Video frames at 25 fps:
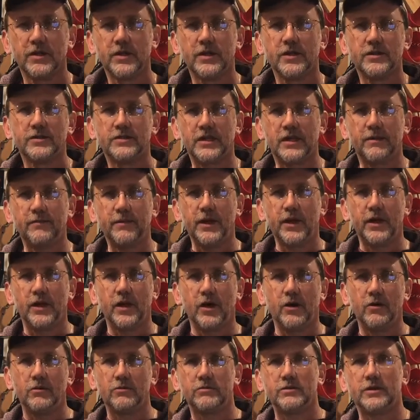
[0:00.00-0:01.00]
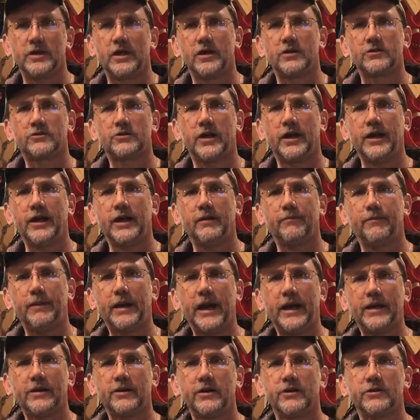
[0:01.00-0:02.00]
send me a note and I'll try to get
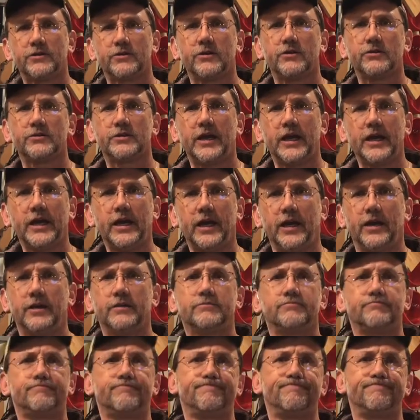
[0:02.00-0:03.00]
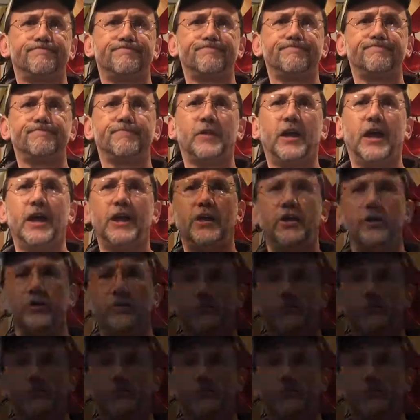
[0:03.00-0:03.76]
back to you as soon as I can. Thank you.